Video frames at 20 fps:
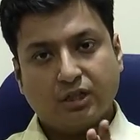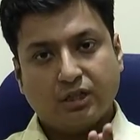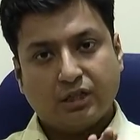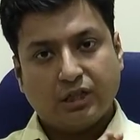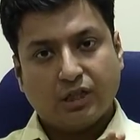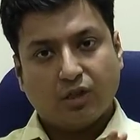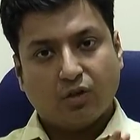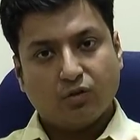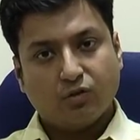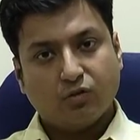
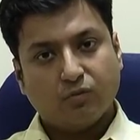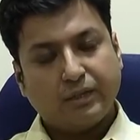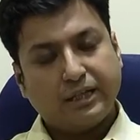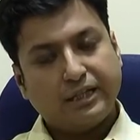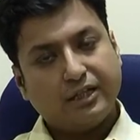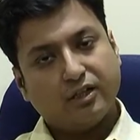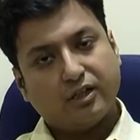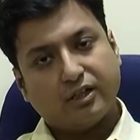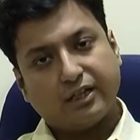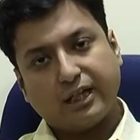Now
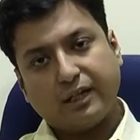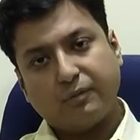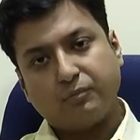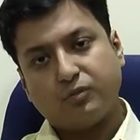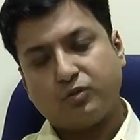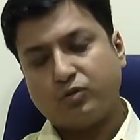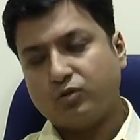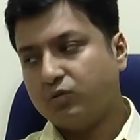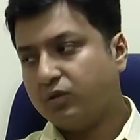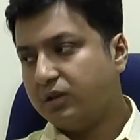many a
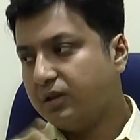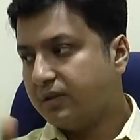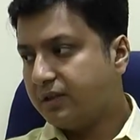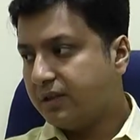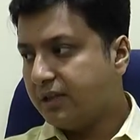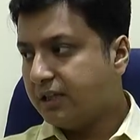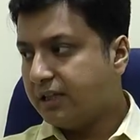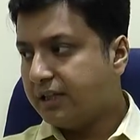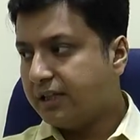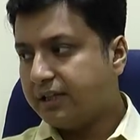times you will
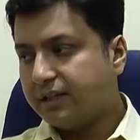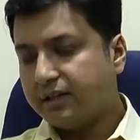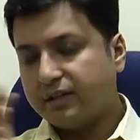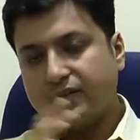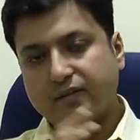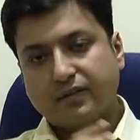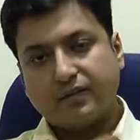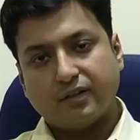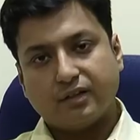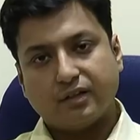see that it
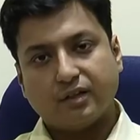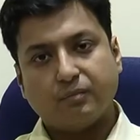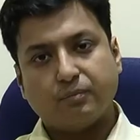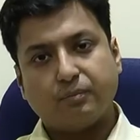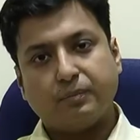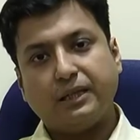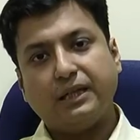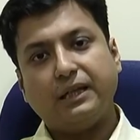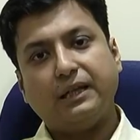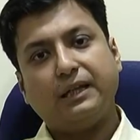is written
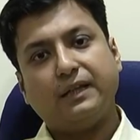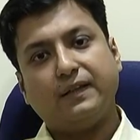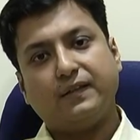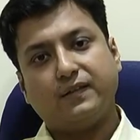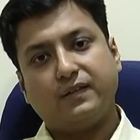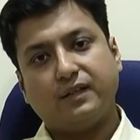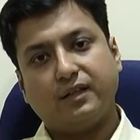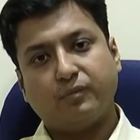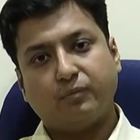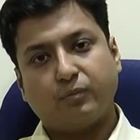p less
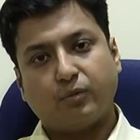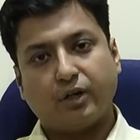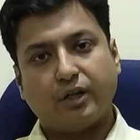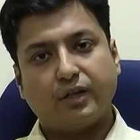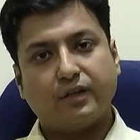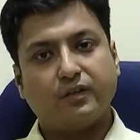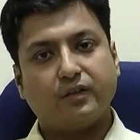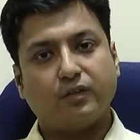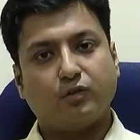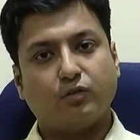than
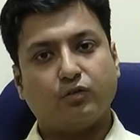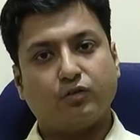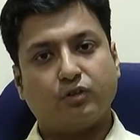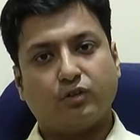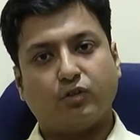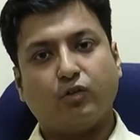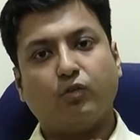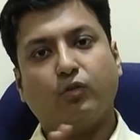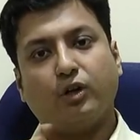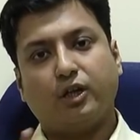
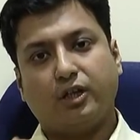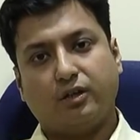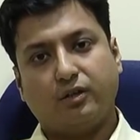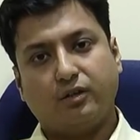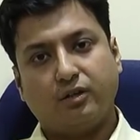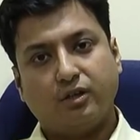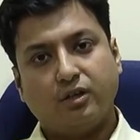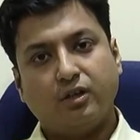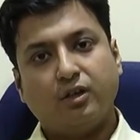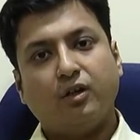0.001.
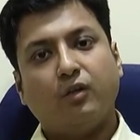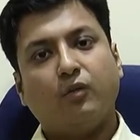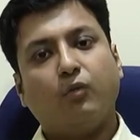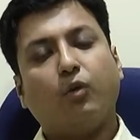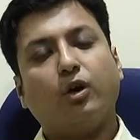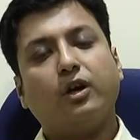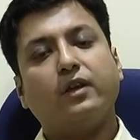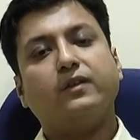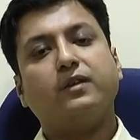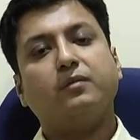
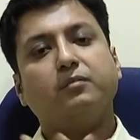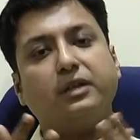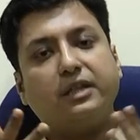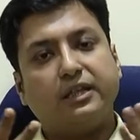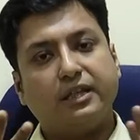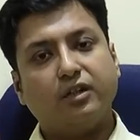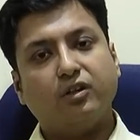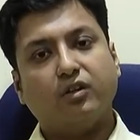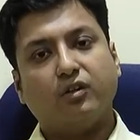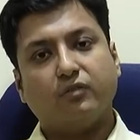What is the
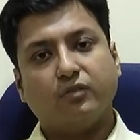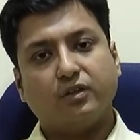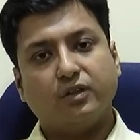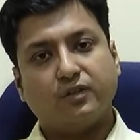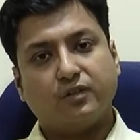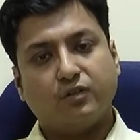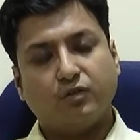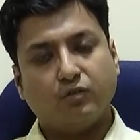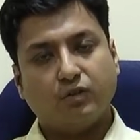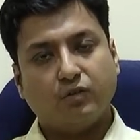meaning of
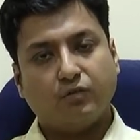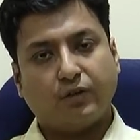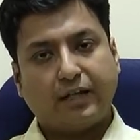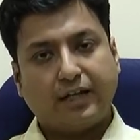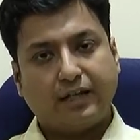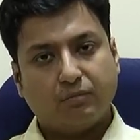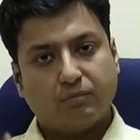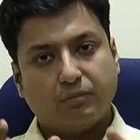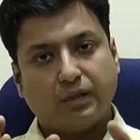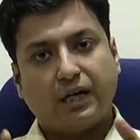this? You will
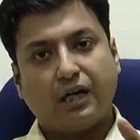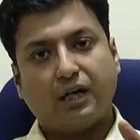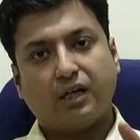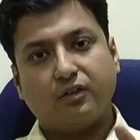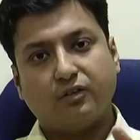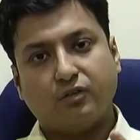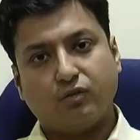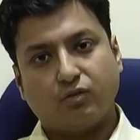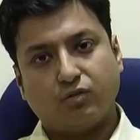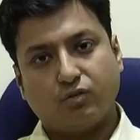find
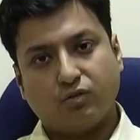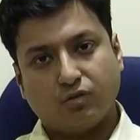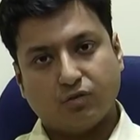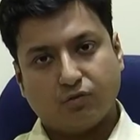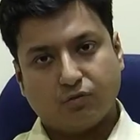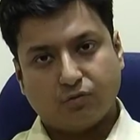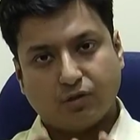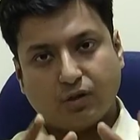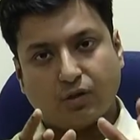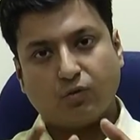bars, you
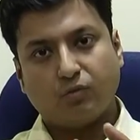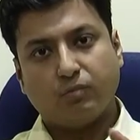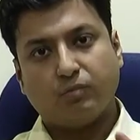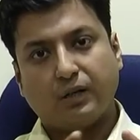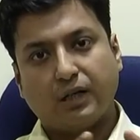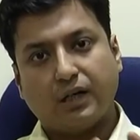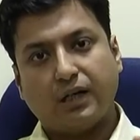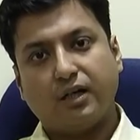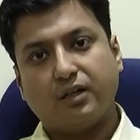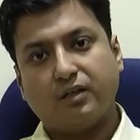have found
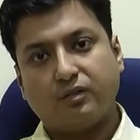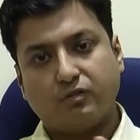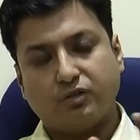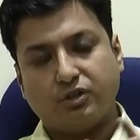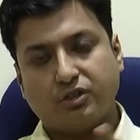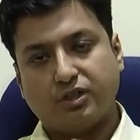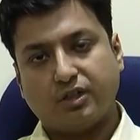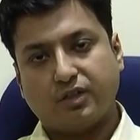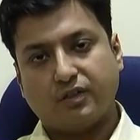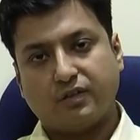bars
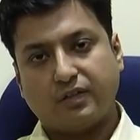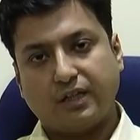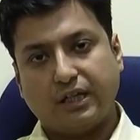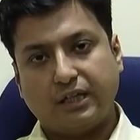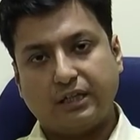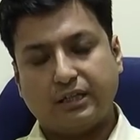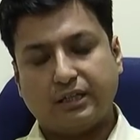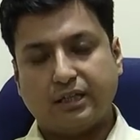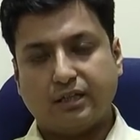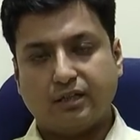which are
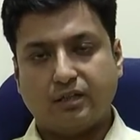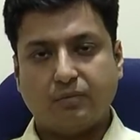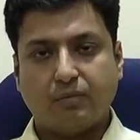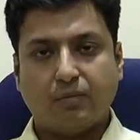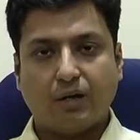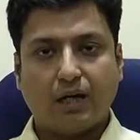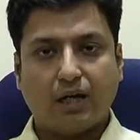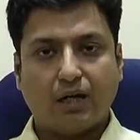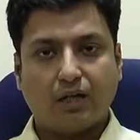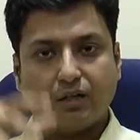saying that the
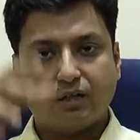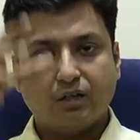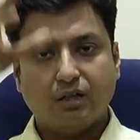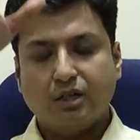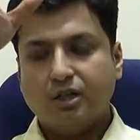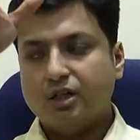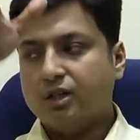bar